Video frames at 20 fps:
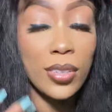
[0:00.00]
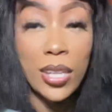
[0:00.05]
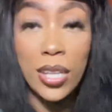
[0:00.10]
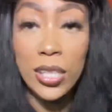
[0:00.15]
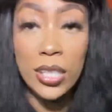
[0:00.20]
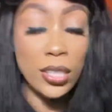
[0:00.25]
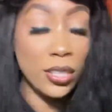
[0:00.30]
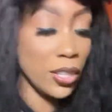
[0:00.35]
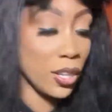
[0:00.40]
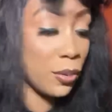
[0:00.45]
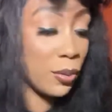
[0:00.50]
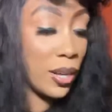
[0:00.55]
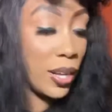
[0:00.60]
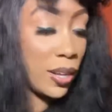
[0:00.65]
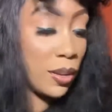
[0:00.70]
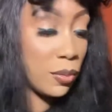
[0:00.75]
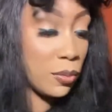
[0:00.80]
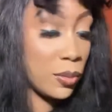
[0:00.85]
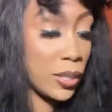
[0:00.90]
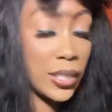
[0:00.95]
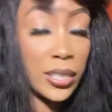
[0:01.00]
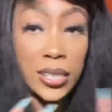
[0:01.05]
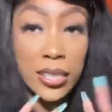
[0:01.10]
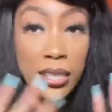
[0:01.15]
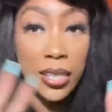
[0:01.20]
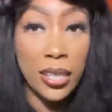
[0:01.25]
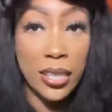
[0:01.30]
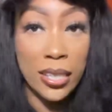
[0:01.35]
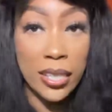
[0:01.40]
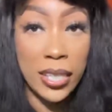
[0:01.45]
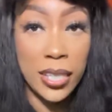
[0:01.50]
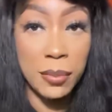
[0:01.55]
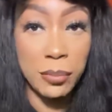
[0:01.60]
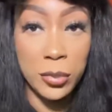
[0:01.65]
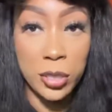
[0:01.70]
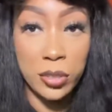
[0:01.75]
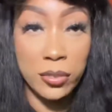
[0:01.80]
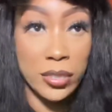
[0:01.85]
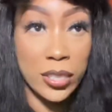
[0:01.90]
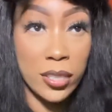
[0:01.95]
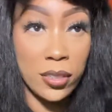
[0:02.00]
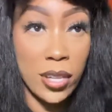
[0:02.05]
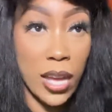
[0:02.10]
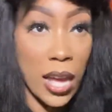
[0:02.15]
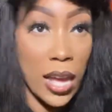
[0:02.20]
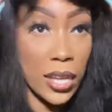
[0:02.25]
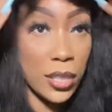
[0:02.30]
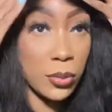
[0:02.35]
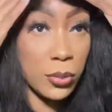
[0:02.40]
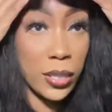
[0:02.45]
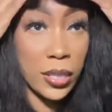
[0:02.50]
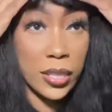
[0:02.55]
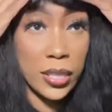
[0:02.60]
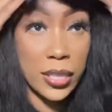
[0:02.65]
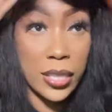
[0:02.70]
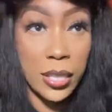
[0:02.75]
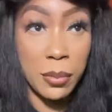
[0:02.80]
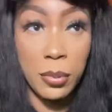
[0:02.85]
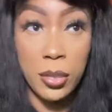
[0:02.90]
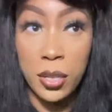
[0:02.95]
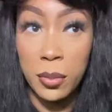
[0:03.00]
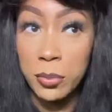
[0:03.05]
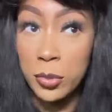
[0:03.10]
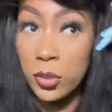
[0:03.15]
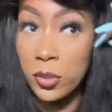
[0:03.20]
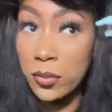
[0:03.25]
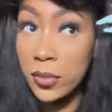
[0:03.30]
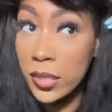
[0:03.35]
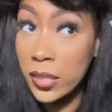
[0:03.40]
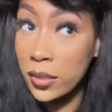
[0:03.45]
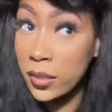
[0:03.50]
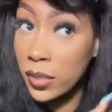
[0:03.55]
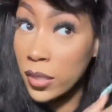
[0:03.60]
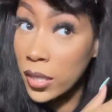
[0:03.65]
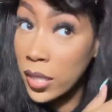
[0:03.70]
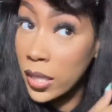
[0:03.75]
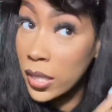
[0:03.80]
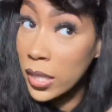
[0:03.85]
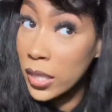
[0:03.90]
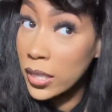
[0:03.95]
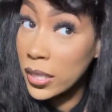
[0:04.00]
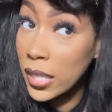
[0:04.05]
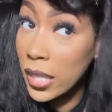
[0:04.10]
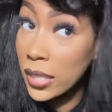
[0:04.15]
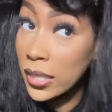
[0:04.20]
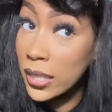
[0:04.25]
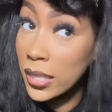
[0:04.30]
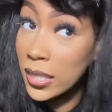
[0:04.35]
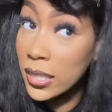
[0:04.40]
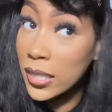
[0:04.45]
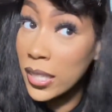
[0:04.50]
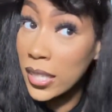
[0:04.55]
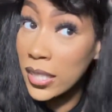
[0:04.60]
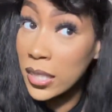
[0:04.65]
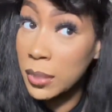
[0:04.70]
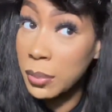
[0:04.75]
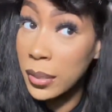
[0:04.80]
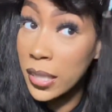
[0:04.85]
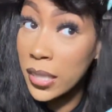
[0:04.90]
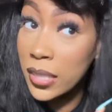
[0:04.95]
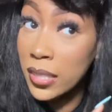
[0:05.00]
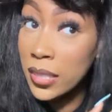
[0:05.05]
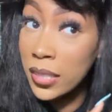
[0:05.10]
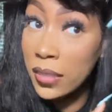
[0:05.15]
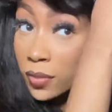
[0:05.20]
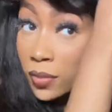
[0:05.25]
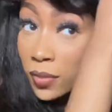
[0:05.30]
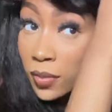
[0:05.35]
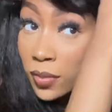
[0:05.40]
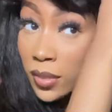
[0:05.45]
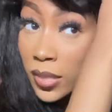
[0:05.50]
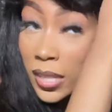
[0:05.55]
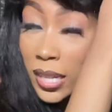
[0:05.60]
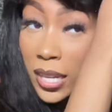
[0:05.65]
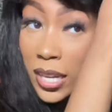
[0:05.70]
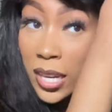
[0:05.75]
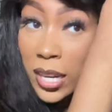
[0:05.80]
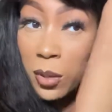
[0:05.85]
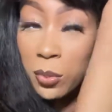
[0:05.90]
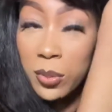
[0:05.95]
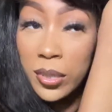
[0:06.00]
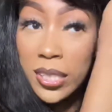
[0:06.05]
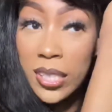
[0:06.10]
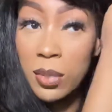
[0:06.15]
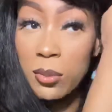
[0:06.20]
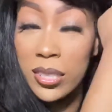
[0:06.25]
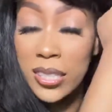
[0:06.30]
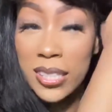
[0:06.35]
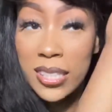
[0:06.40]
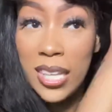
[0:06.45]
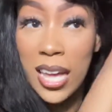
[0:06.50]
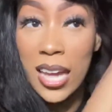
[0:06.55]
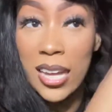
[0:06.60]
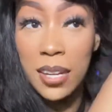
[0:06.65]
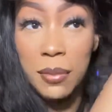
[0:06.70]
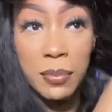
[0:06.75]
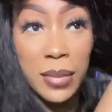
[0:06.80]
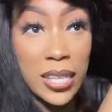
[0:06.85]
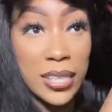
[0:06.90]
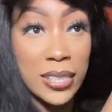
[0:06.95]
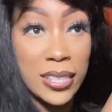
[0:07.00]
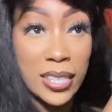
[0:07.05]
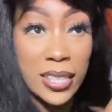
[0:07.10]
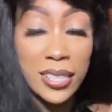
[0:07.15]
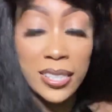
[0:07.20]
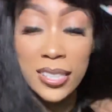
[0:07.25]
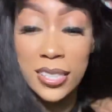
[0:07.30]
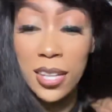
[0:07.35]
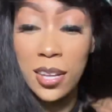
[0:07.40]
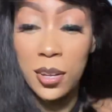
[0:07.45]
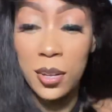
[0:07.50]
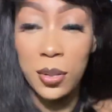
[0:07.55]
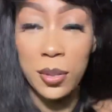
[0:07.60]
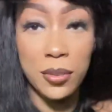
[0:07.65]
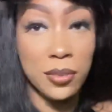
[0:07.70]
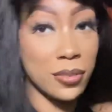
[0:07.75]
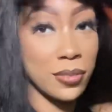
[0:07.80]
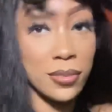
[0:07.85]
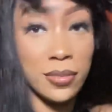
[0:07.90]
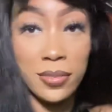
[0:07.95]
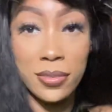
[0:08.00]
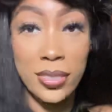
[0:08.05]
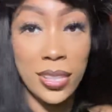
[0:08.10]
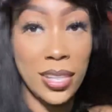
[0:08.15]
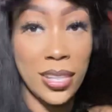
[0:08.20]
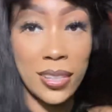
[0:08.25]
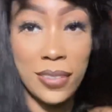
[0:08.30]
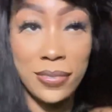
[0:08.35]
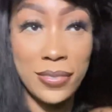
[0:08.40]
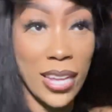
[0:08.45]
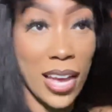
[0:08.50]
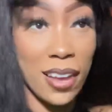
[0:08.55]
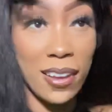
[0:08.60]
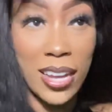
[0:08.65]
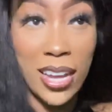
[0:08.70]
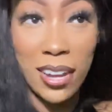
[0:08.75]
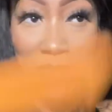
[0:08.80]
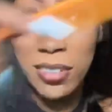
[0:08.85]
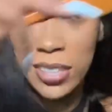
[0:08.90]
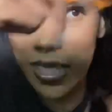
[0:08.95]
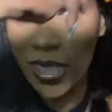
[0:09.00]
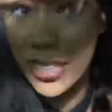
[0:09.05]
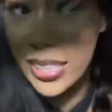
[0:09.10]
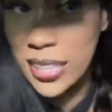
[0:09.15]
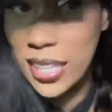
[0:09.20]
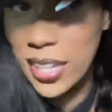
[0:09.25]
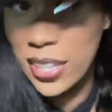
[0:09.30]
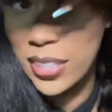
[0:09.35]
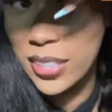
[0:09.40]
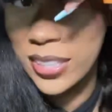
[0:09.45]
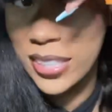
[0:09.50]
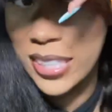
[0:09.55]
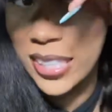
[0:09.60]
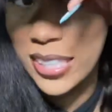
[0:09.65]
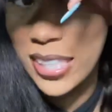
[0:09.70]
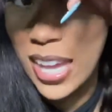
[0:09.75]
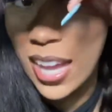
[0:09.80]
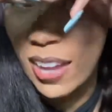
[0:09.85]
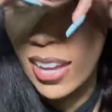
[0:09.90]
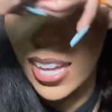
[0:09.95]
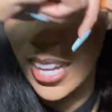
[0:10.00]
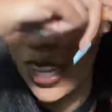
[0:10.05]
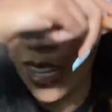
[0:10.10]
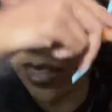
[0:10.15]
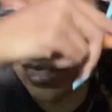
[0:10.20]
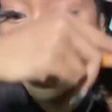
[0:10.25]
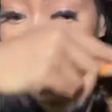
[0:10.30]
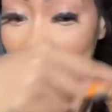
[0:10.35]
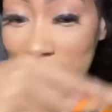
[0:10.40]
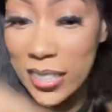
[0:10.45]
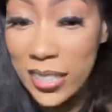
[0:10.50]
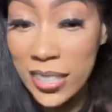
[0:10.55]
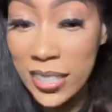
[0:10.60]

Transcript: You know what? We're just gonna keep moving, you guys. We're gonna keep on moving. Let's take this next piece. Their hair really was kind of messy, so however this goes is how it goes.